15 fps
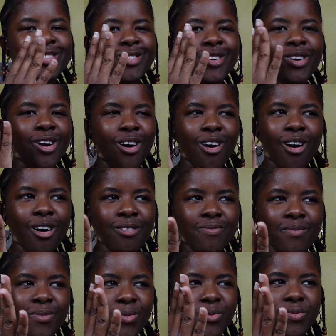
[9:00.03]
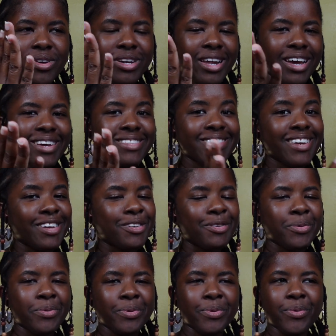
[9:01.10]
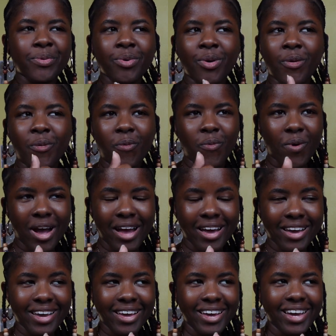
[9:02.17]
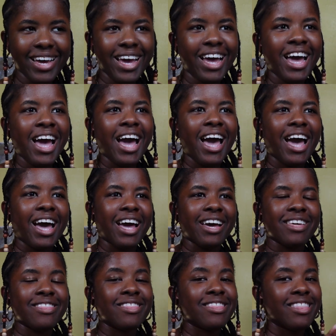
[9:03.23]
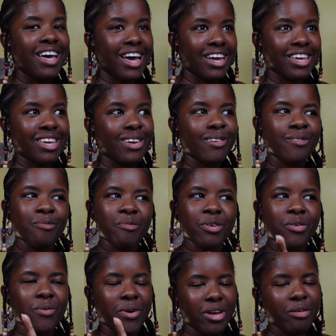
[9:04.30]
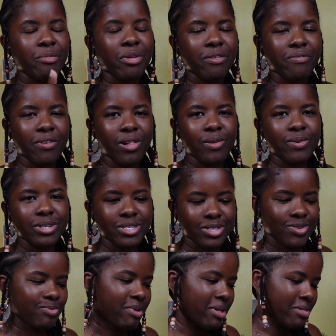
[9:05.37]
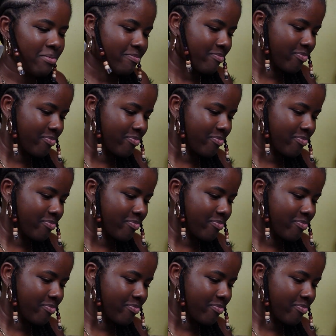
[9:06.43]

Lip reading: took off overnight. I don't know why, and that gave me quite a bit of followers as well.